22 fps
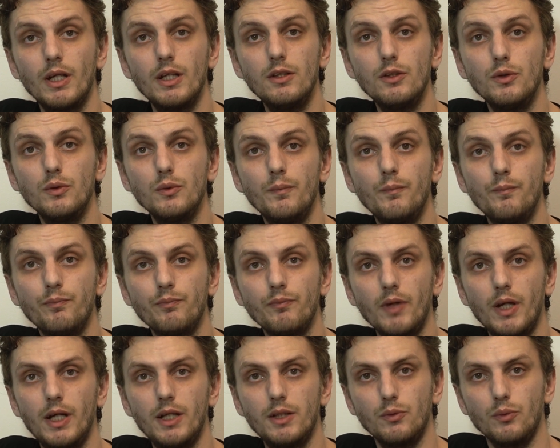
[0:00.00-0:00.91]
Hello
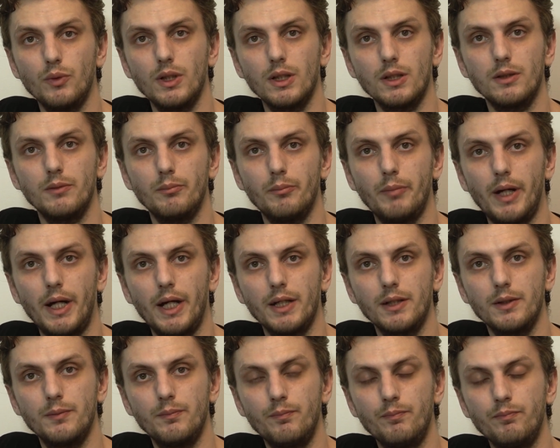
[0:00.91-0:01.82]
and welcome
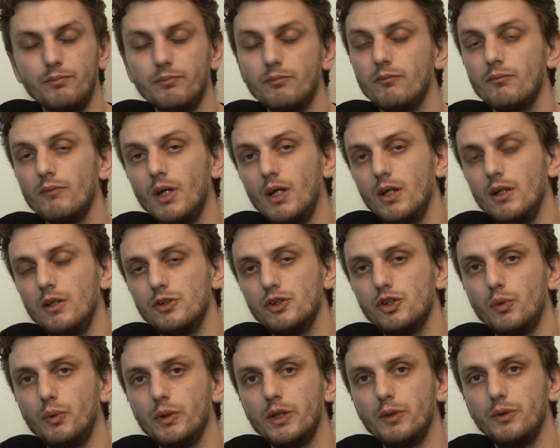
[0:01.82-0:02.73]
back.
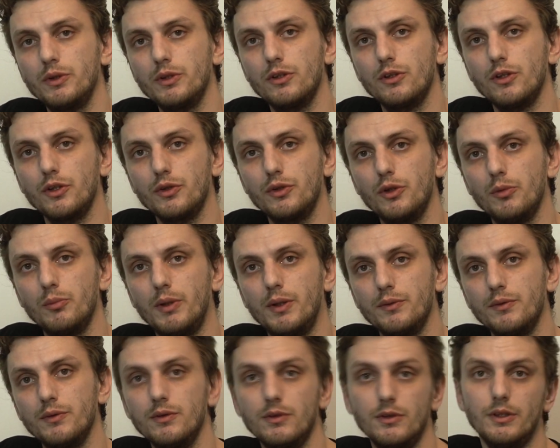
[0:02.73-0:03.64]
So what I want to talk to you
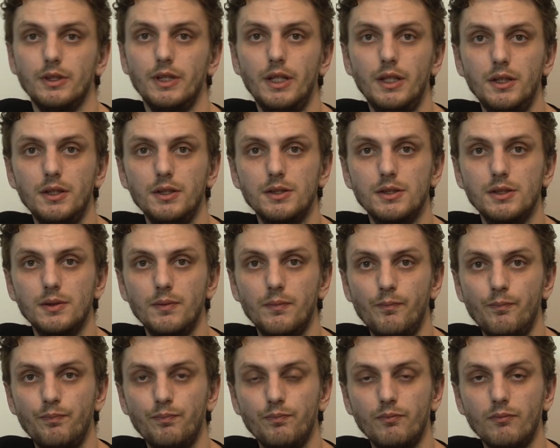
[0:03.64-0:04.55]
about today is
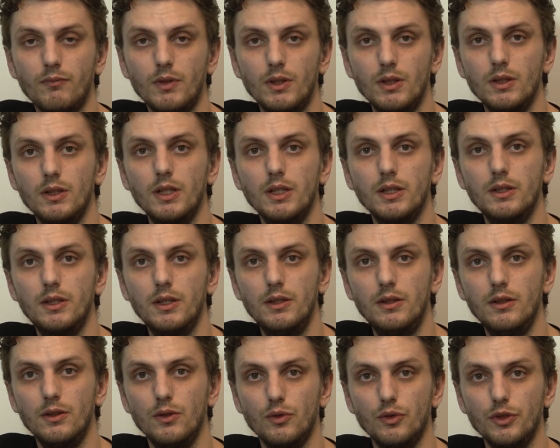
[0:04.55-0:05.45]

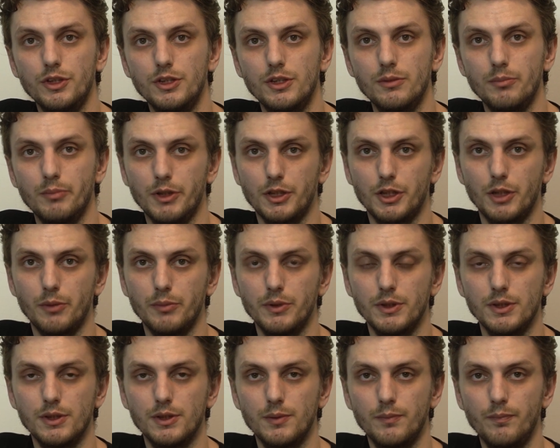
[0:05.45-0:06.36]
conducted noise
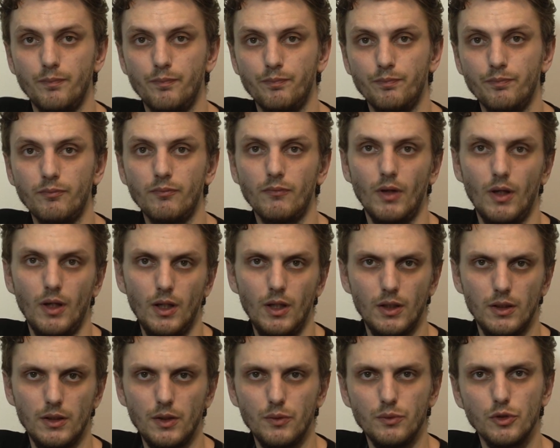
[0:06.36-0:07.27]
measurements.
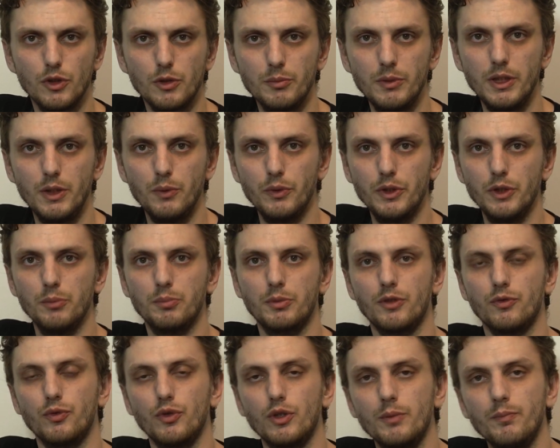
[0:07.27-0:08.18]
Now normally when you
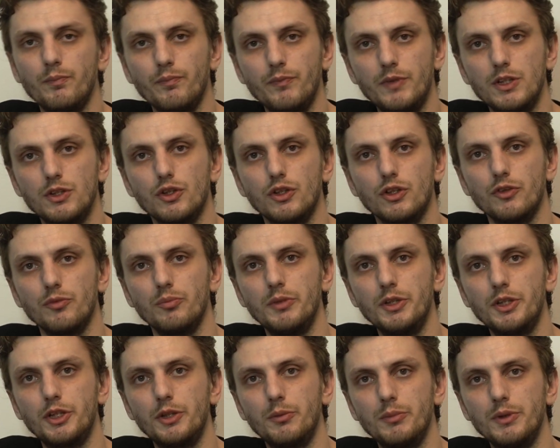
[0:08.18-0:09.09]
perform this sort of
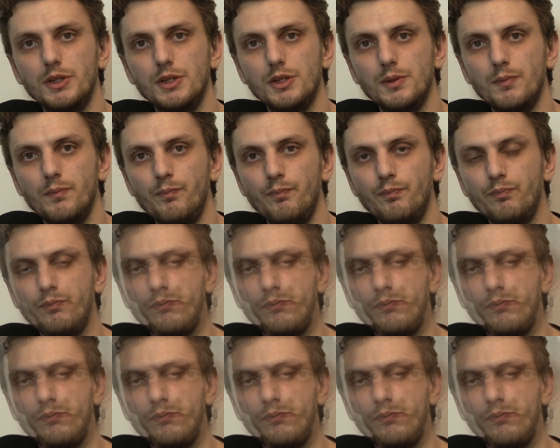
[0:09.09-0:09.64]
measurements,